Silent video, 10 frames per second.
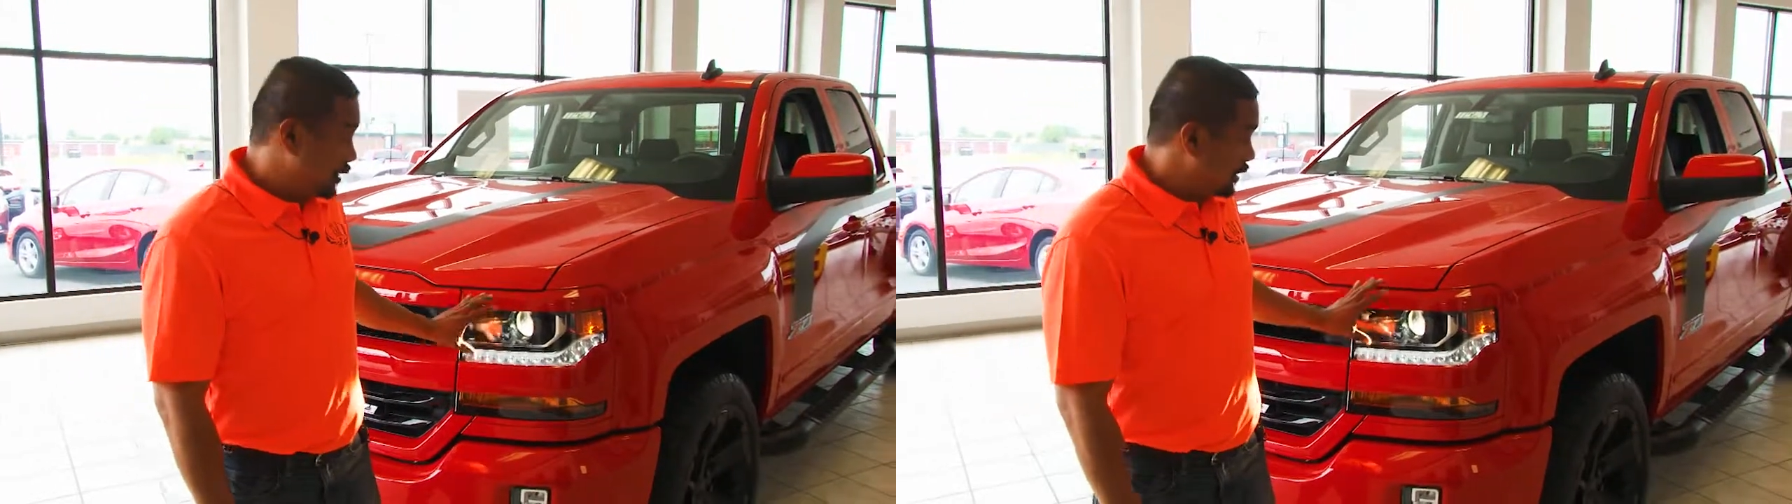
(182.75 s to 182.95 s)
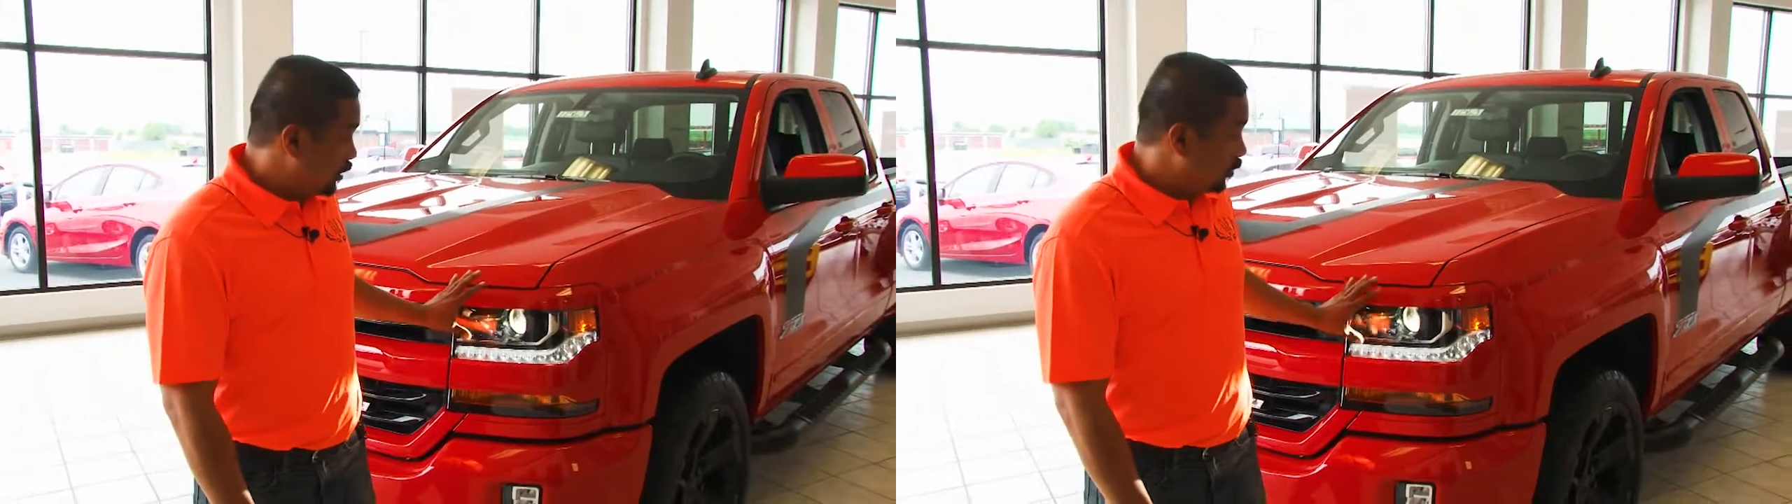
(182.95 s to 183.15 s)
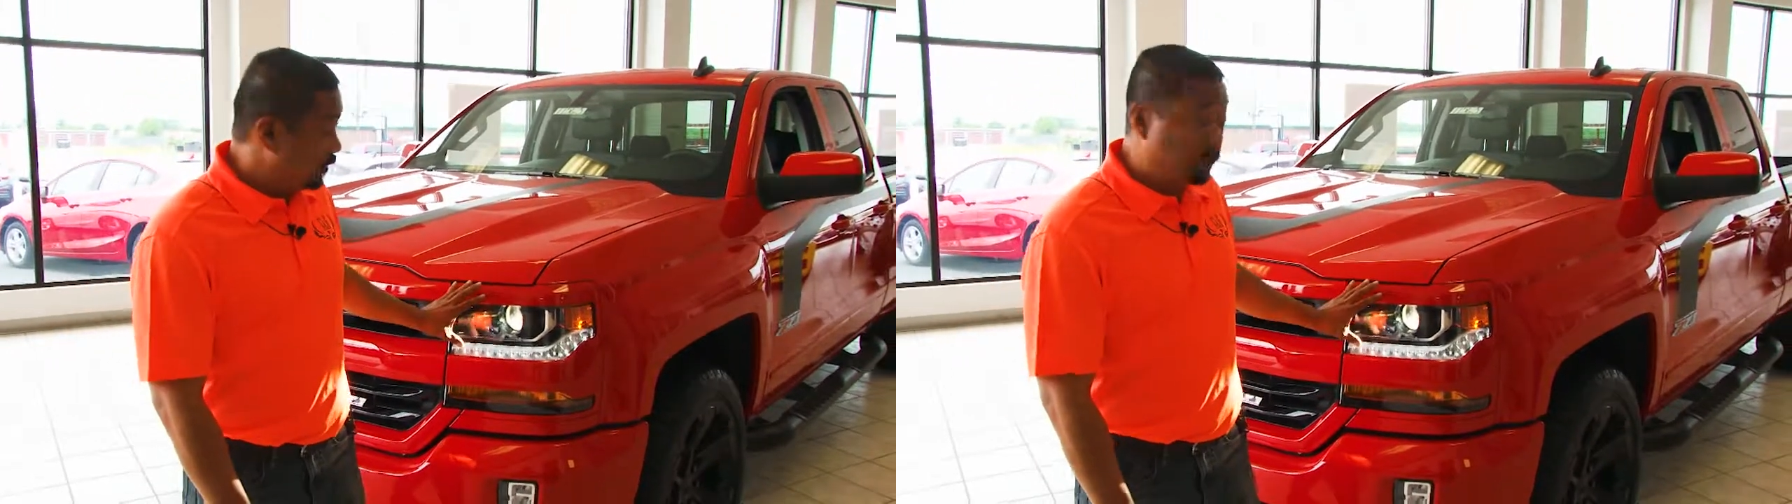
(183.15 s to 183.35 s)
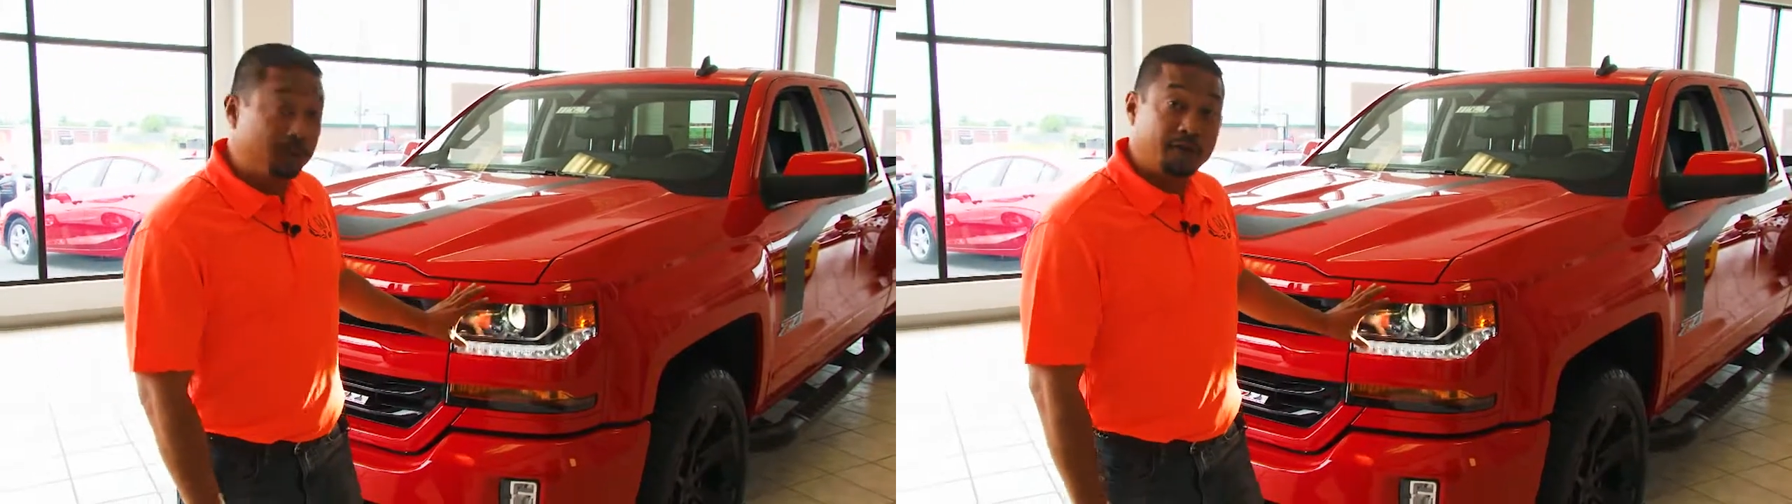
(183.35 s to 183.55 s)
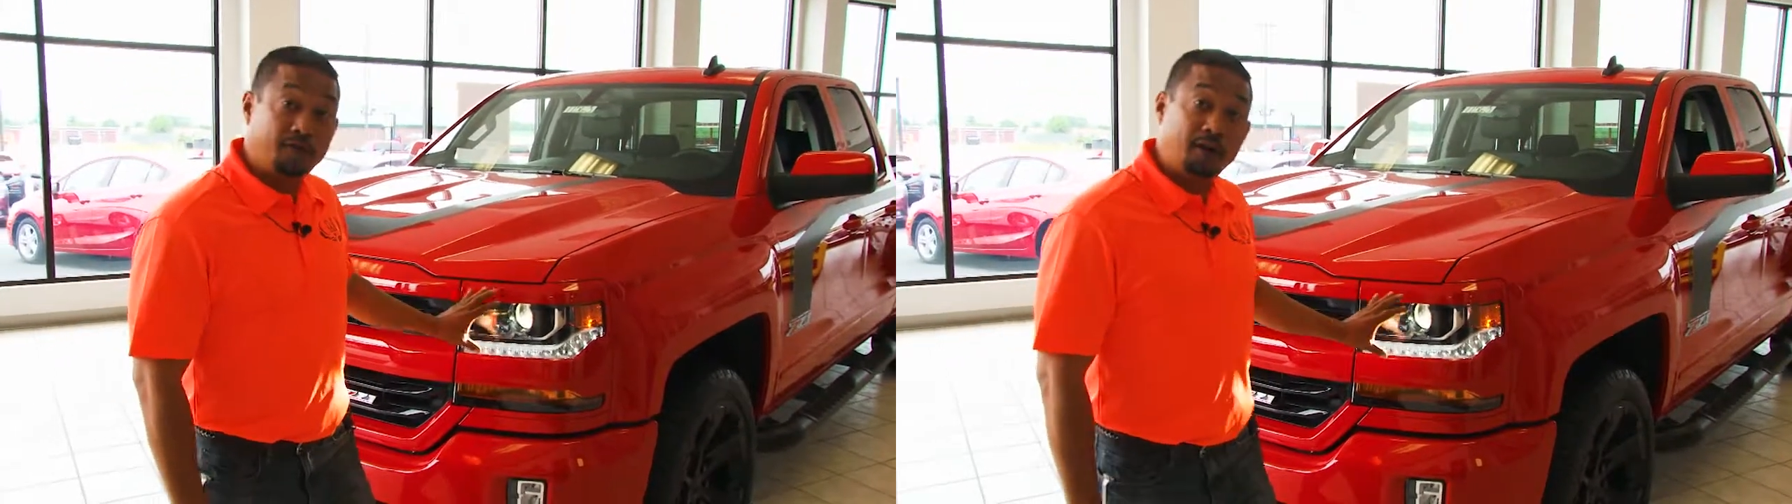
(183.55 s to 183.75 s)
not only
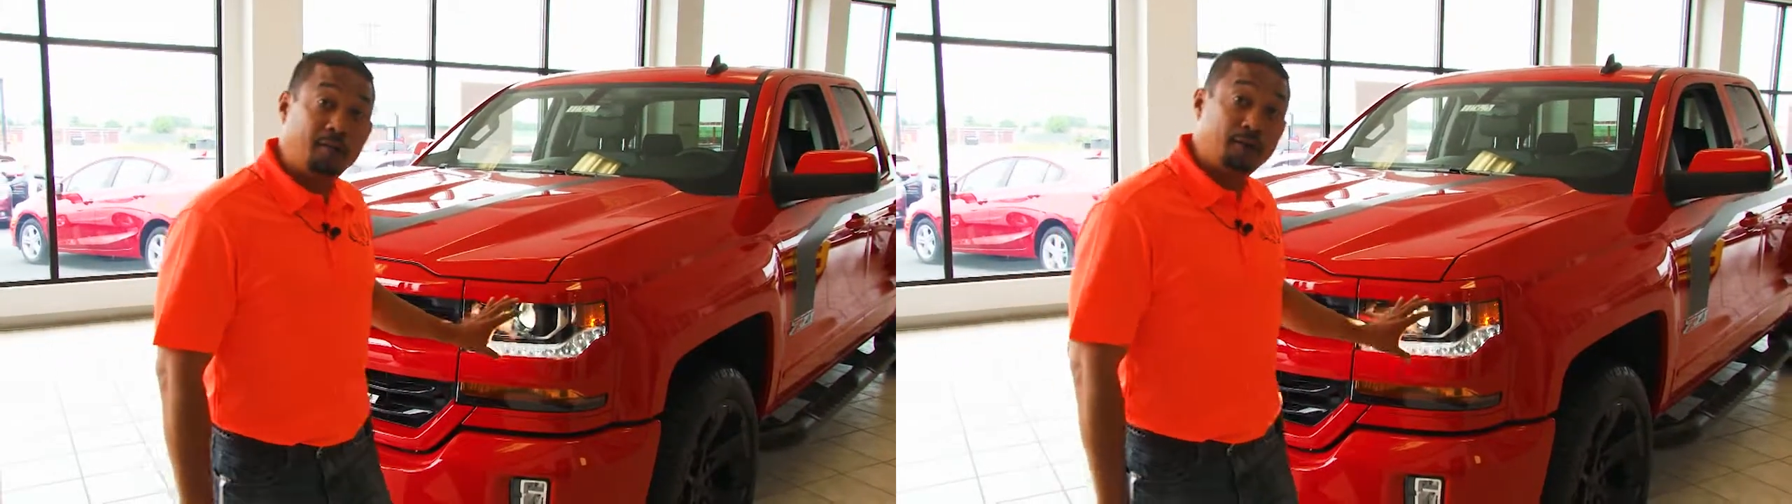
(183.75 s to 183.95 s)
from the front,